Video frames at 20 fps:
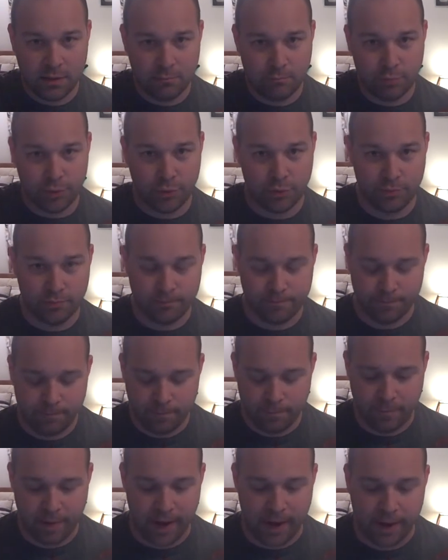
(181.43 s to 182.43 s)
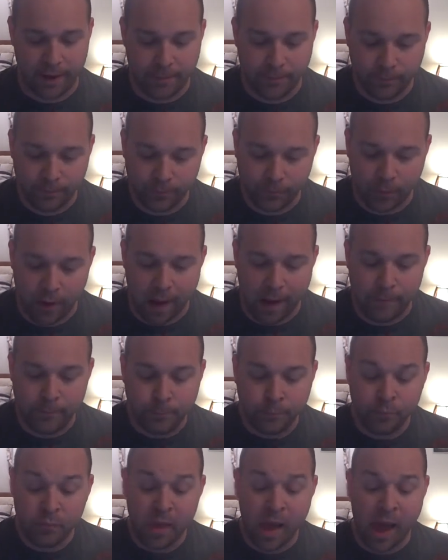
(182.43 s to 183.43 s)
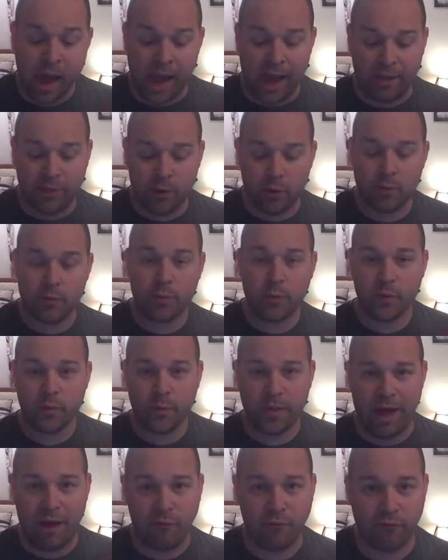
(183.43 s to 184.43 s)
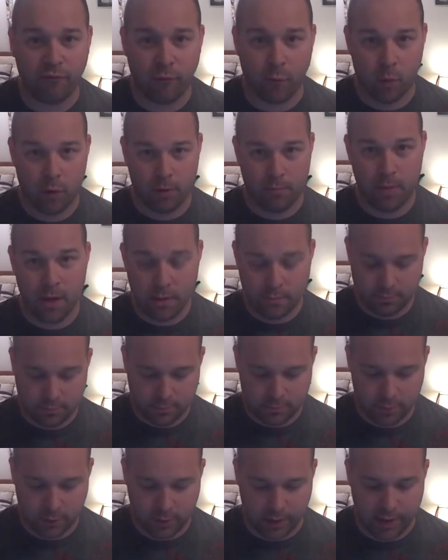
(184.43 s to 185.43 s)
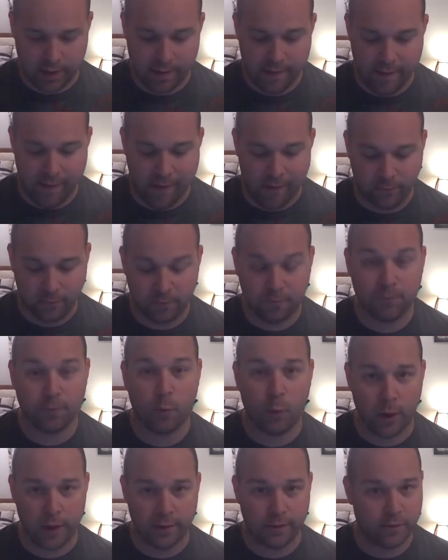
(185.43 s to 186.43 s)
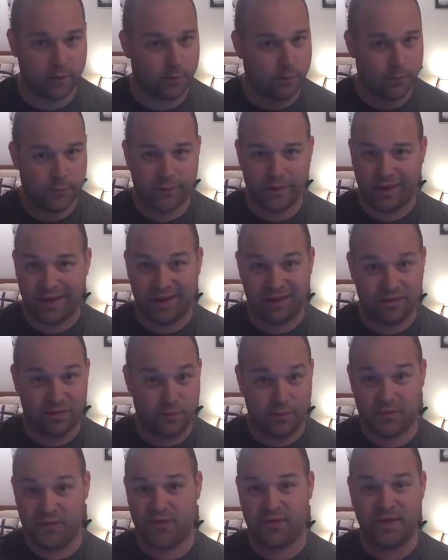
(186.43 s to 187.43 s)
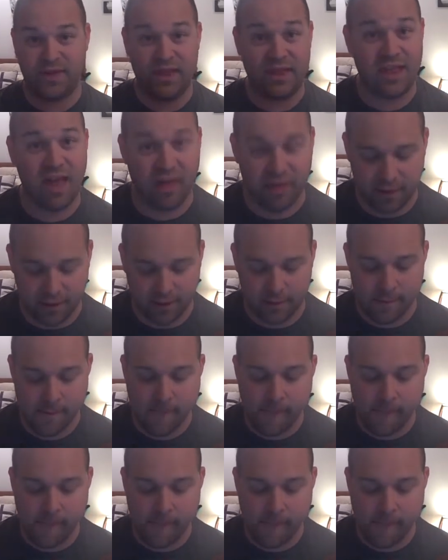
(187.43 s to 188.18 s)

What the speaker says: boom, bang. Okay. And the earth was without form, okay, and void. So there was just nothing.